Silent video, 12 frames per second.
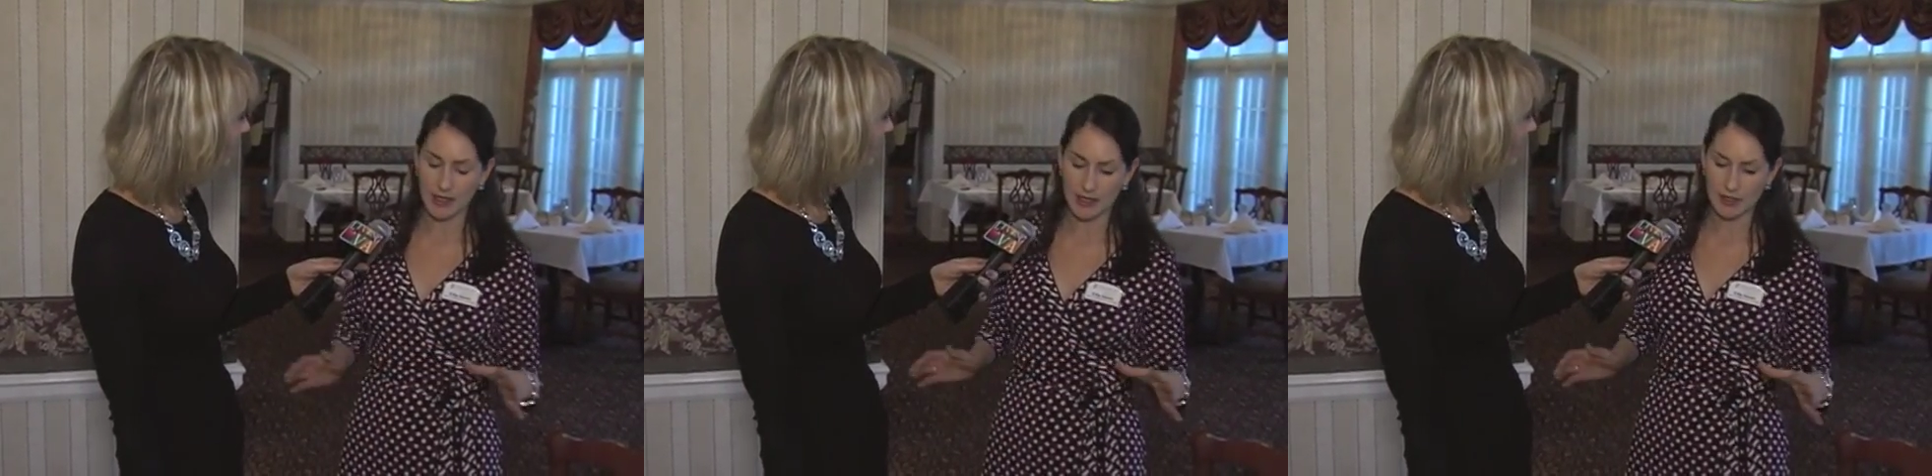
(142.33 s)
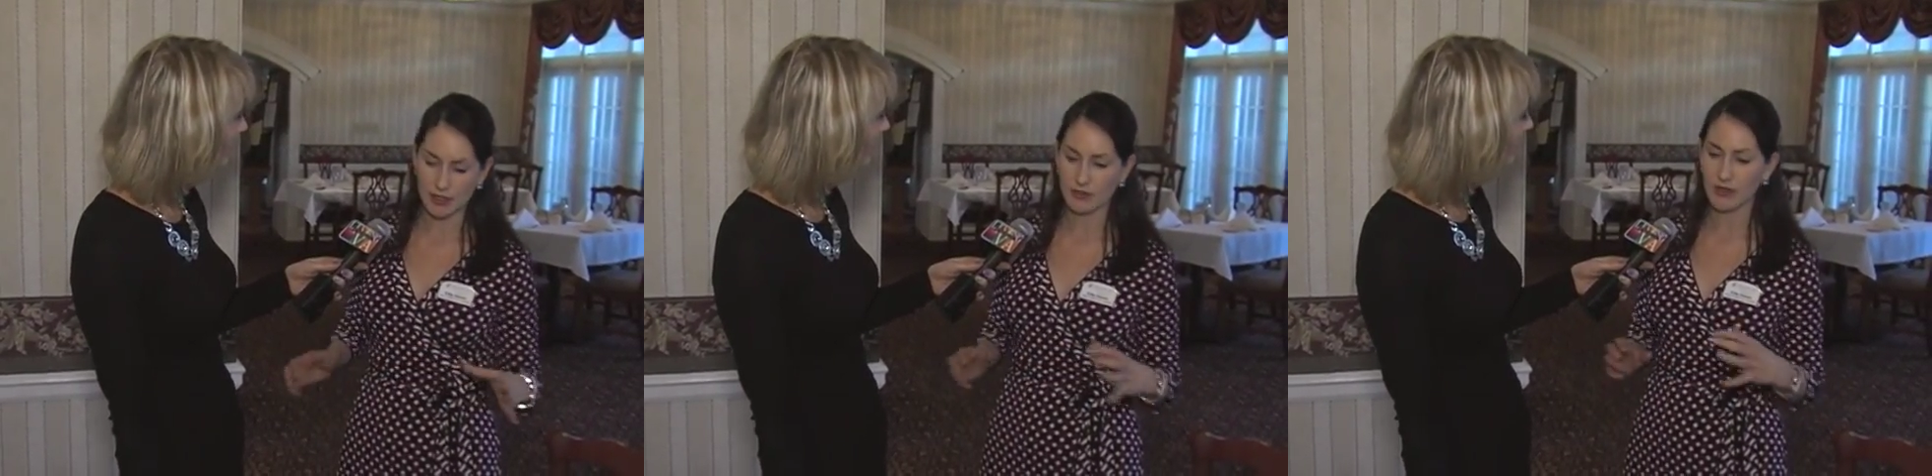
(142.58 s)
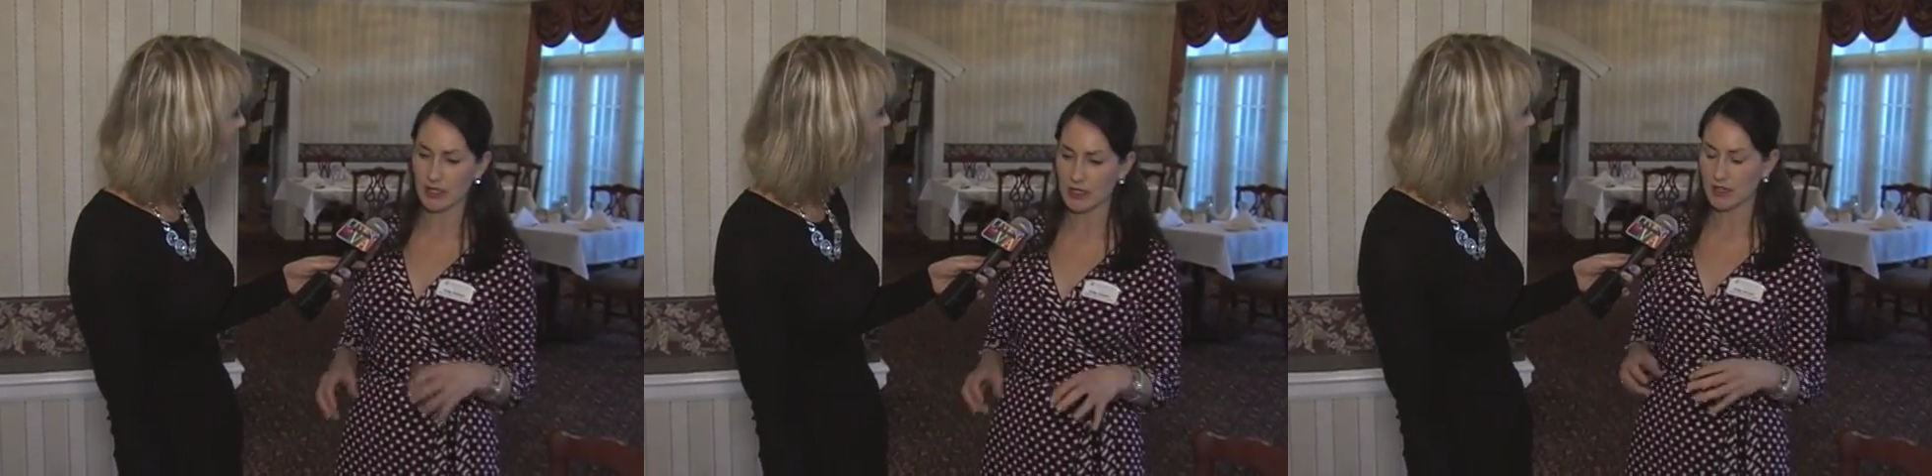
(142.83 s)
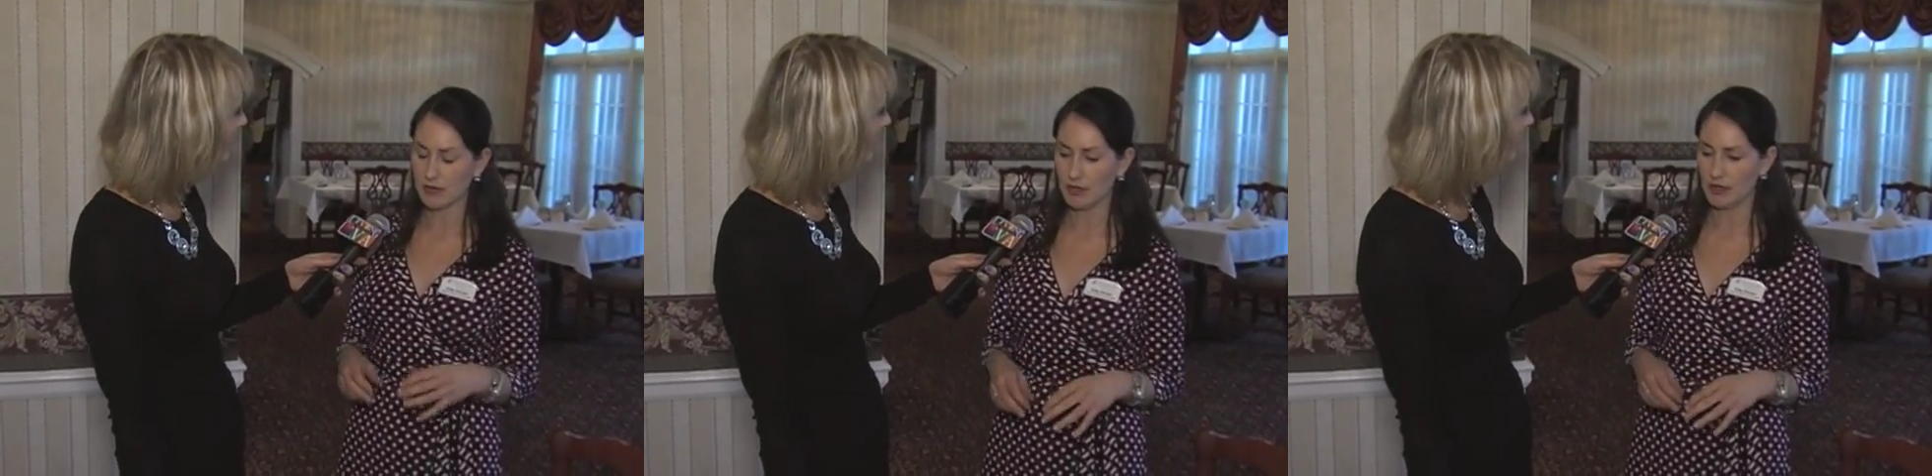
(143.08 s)
serving
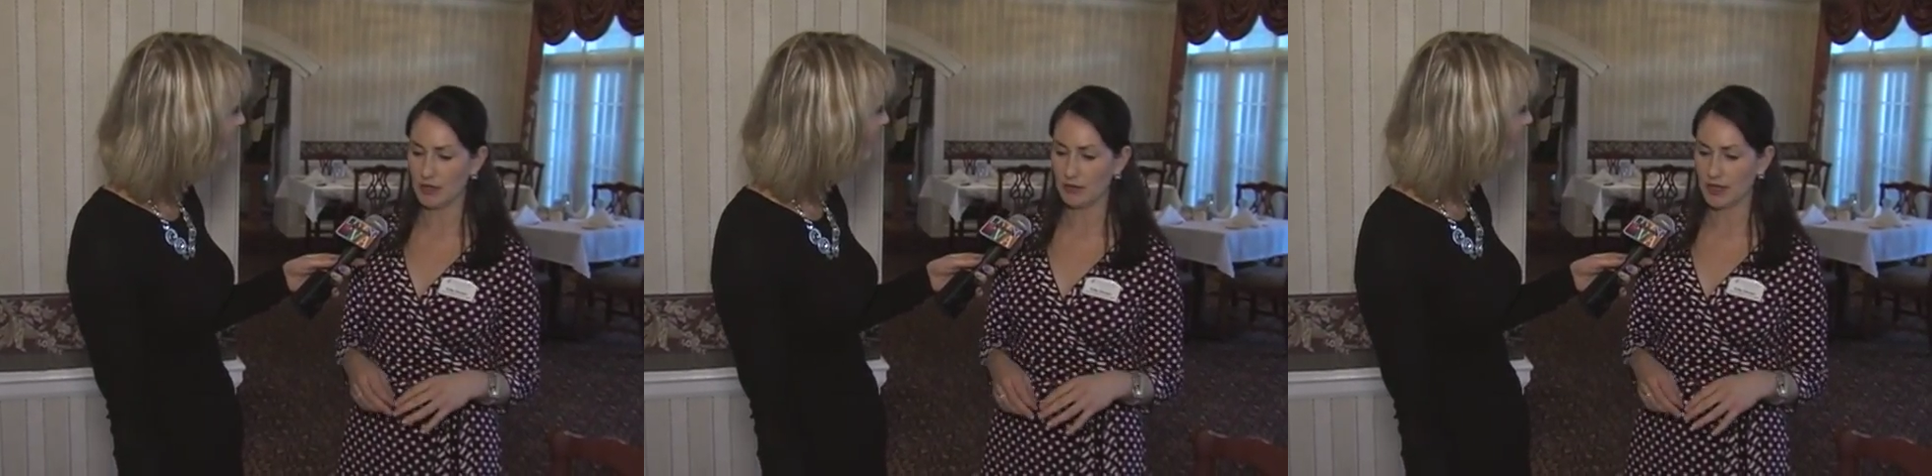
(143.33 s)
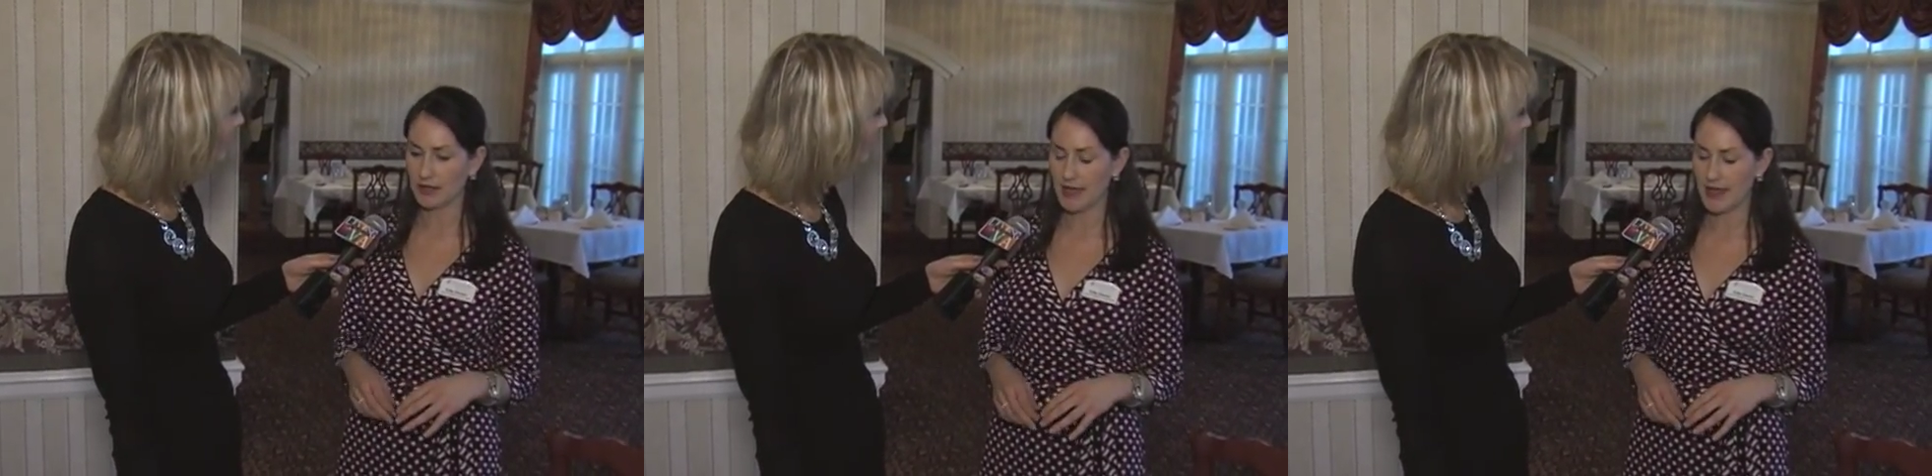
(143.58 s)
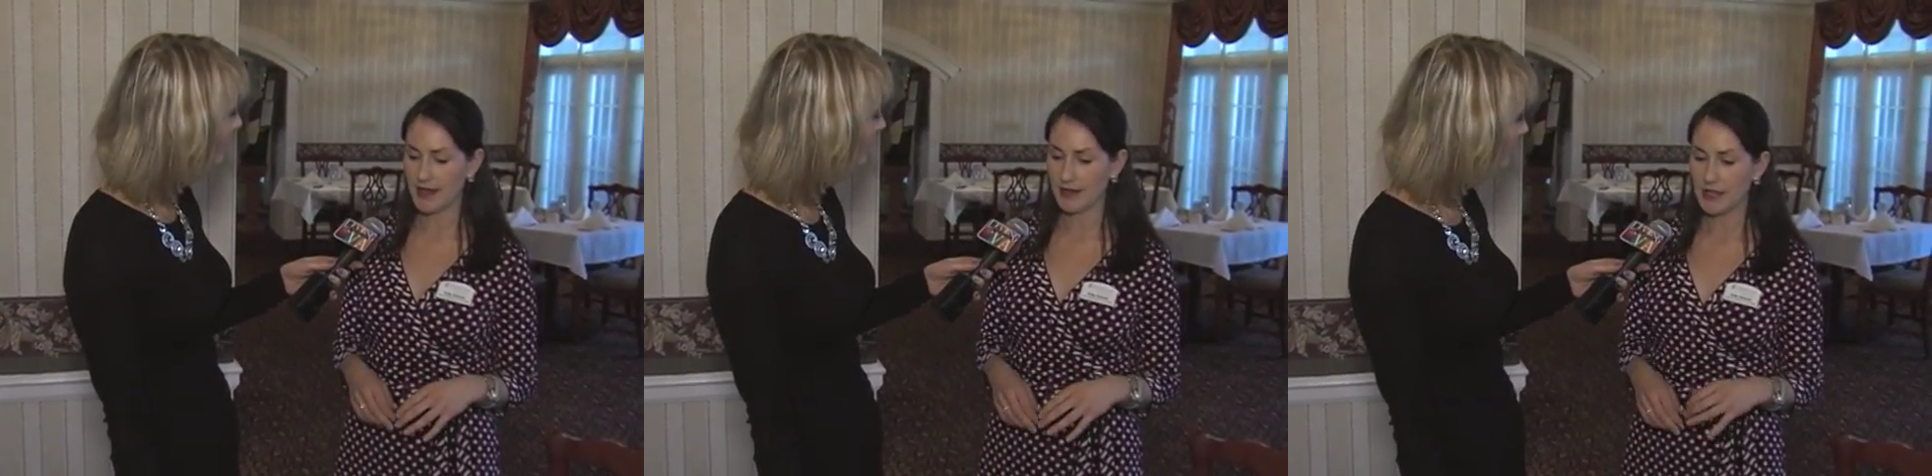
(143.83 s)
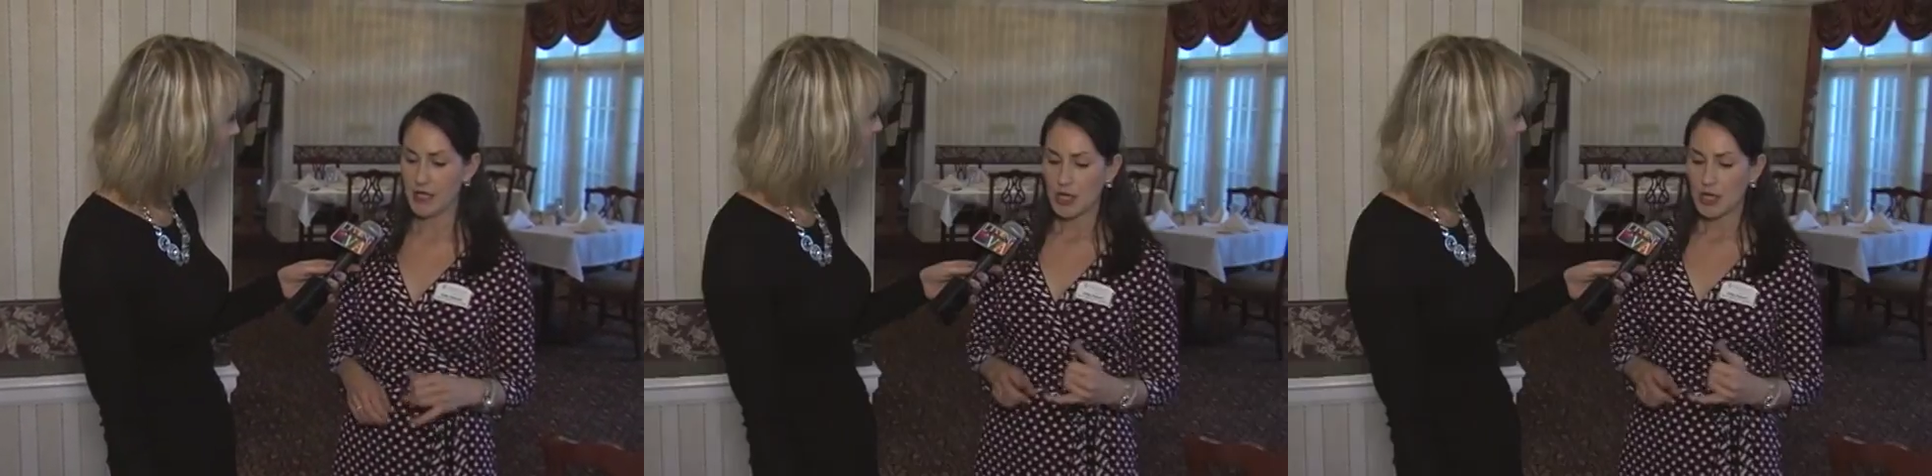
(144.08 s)
this community with that,